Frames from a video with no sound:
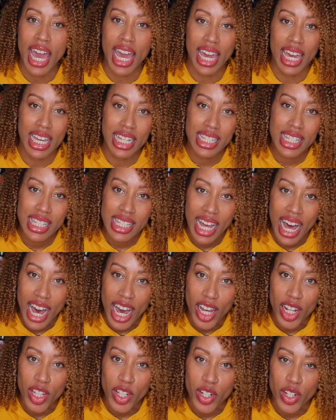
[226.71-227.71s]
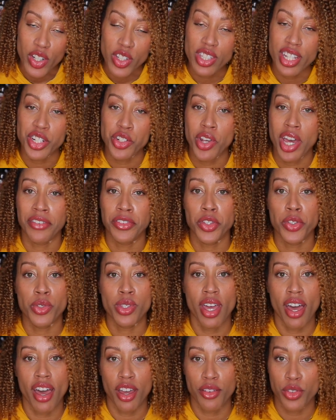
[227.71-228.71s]
8 stylers, that you have to
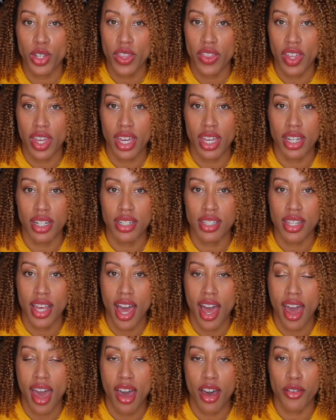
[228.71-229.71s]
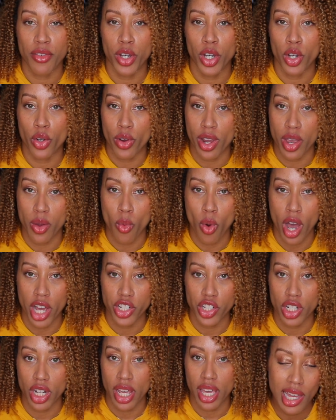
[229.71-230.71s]
use everything to have a great
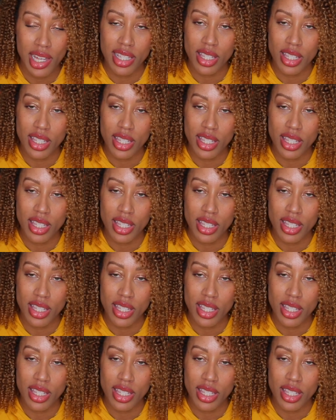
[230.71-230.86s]
wash day.